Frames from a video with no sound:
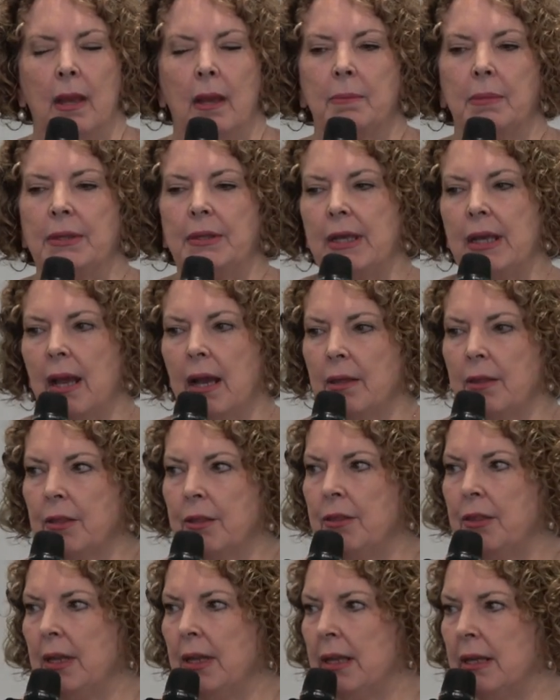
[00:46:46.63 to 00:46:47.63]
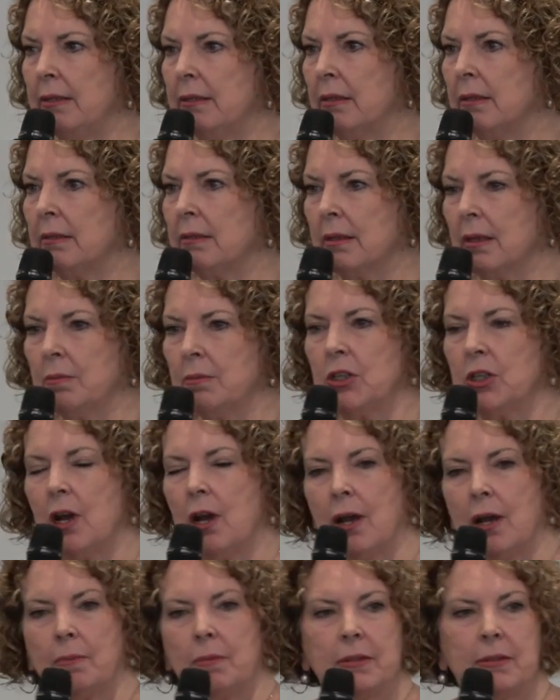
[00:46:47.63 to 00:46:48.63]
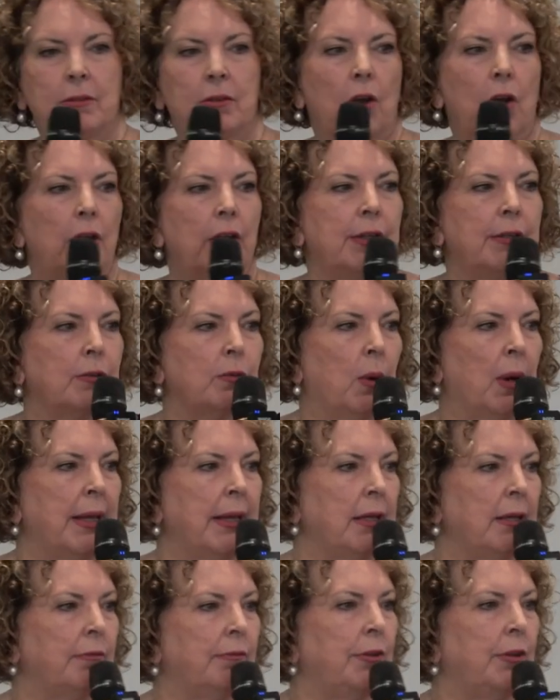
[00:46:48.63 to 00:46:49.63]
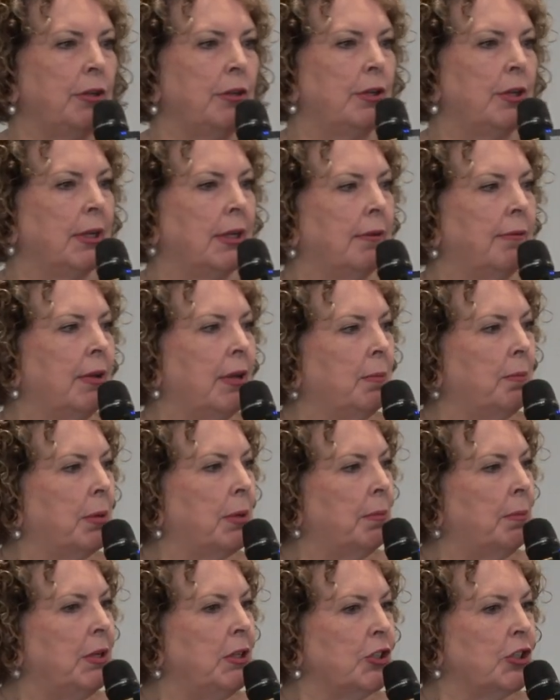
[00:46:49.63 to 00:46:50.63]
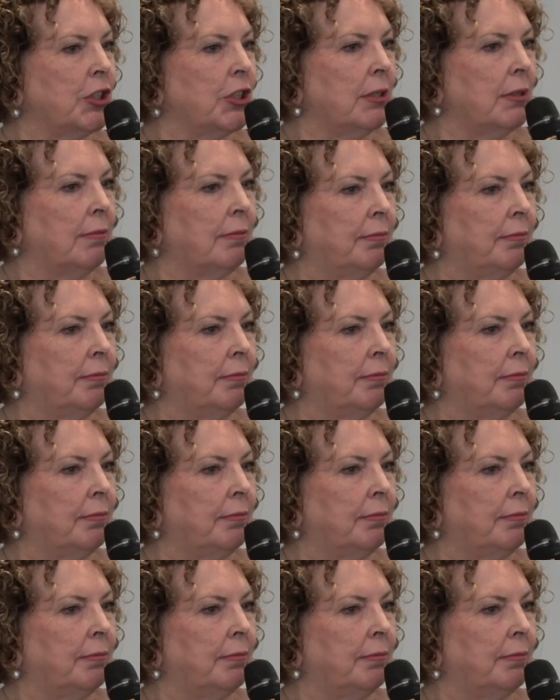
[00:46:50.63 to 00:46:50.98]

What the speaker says: But the other thing is that sometimes God is waiting for you to give him permission.